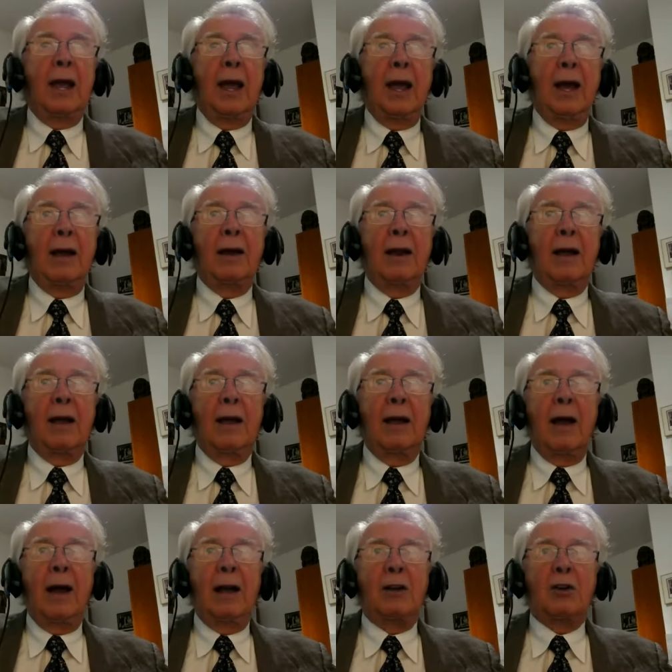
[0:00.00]
and
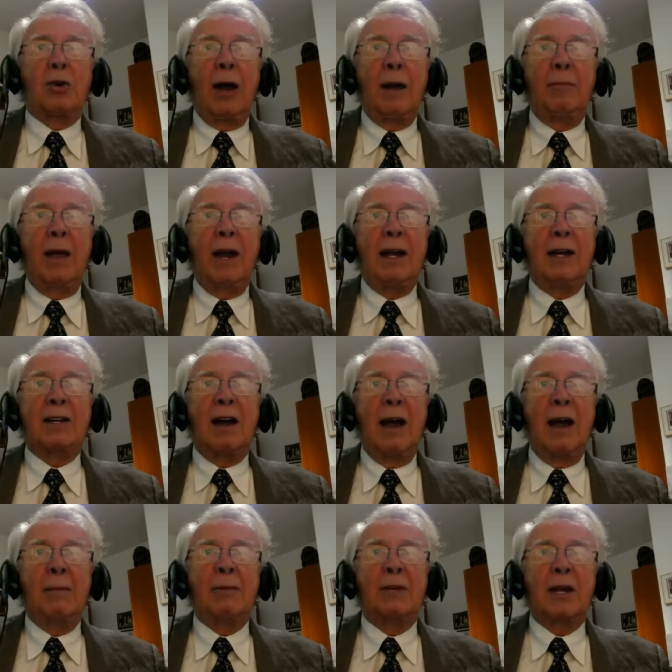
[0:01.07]
I tried many
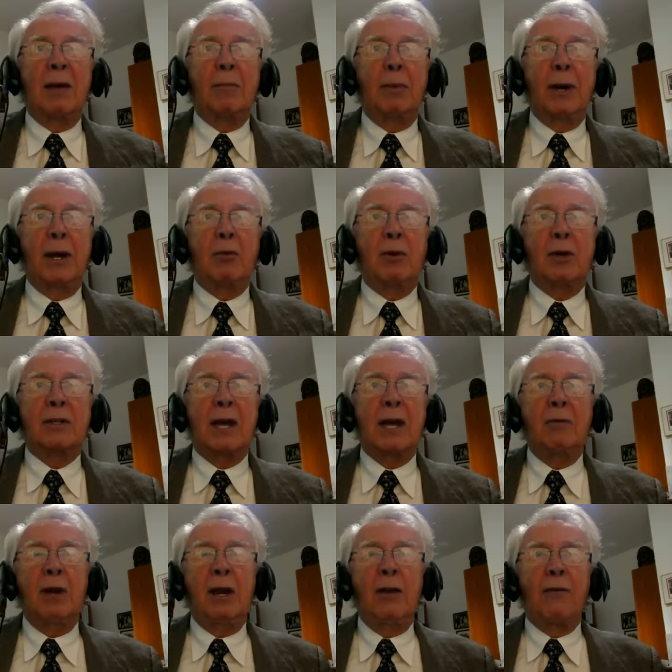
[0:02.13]
times, but was
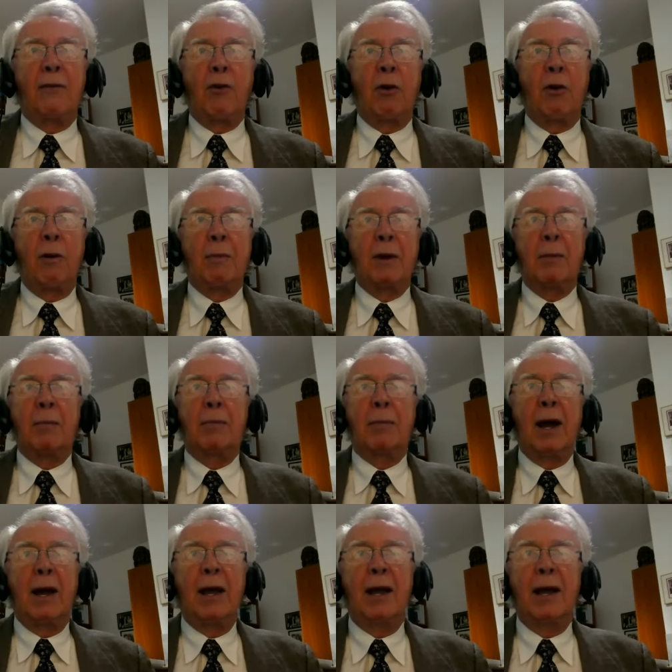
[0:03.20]
informed
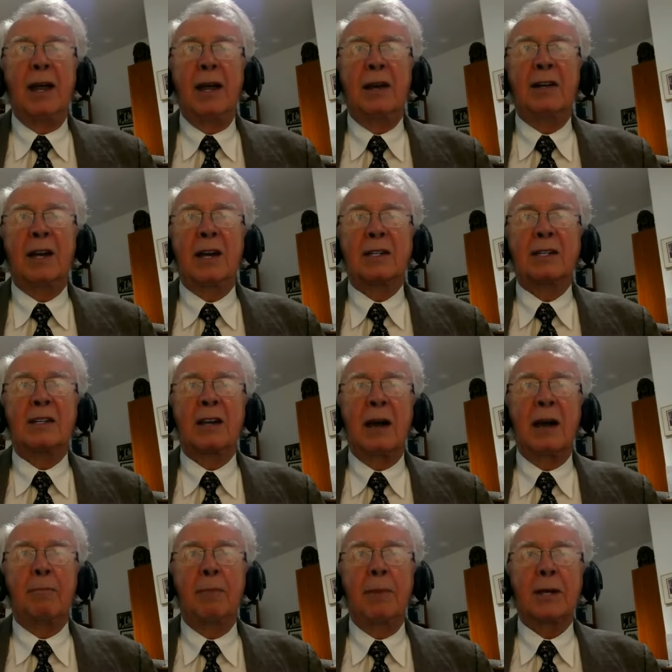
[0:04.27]
by a
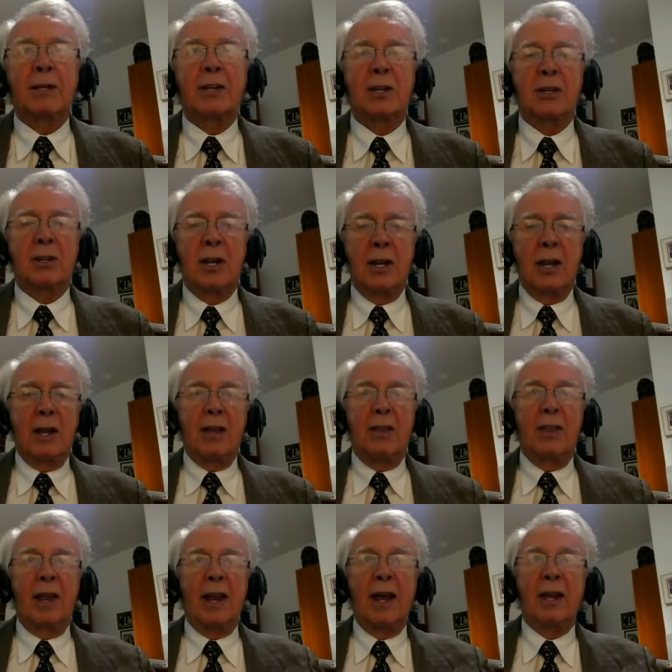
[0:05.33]
desktop message
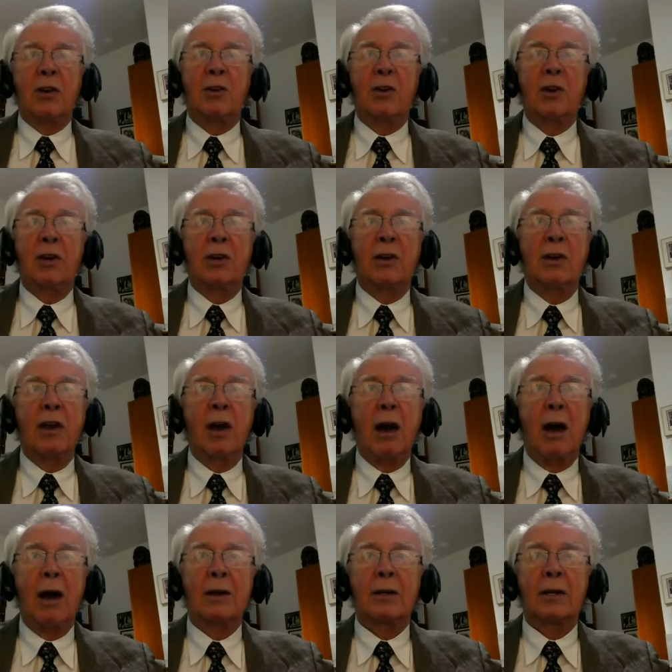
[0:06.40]
that I could
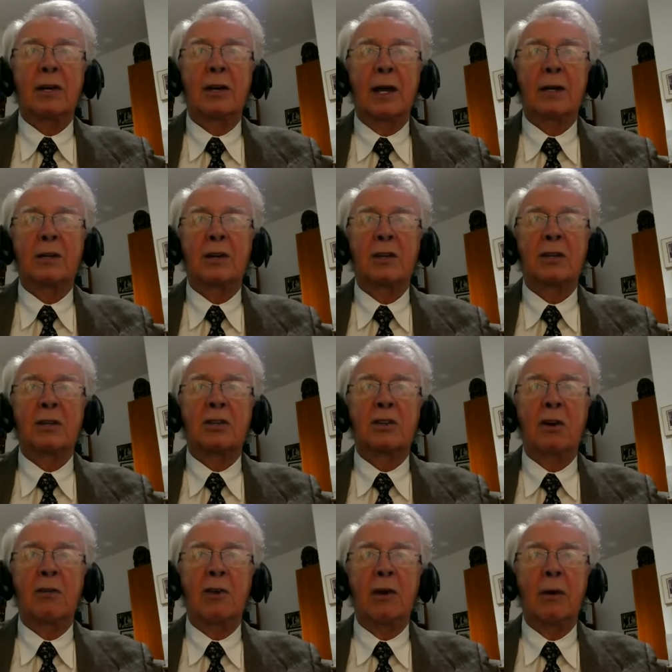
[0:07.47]
not connect to the
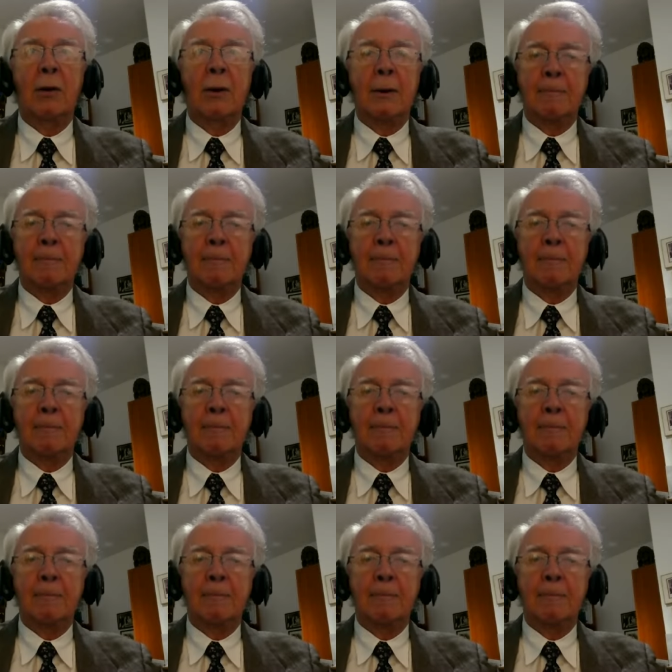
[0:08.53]
server.